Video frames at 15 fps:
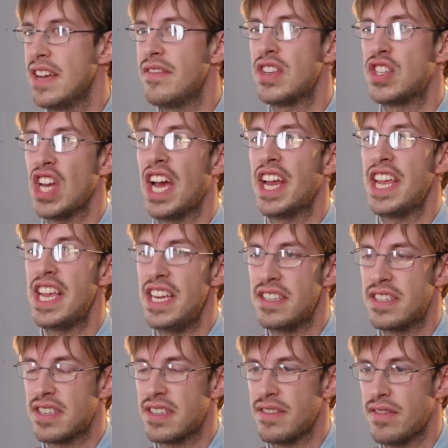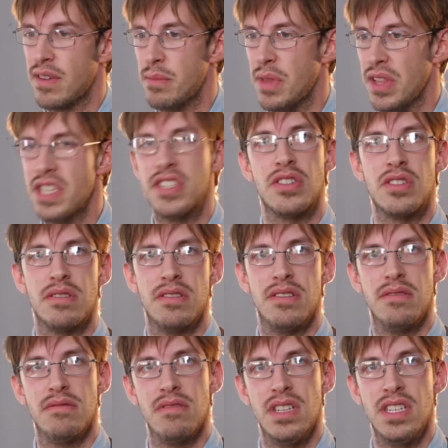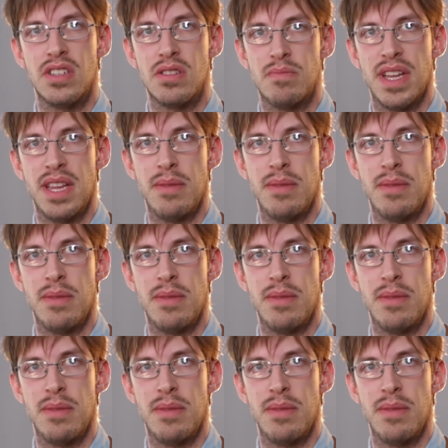Save the Chinese from the lizard, lizard